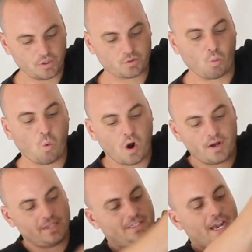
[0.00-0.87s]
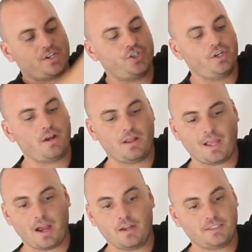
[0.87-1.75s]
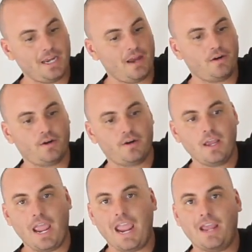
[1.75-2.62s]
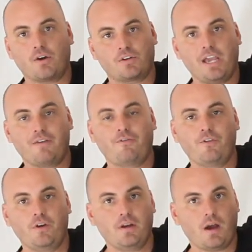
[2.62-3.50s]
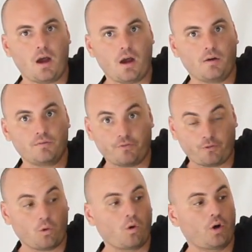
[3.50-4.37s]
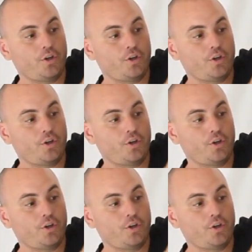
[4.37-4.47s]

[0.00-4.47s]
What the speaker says: was one section, a standard 8 or 10-foot floor,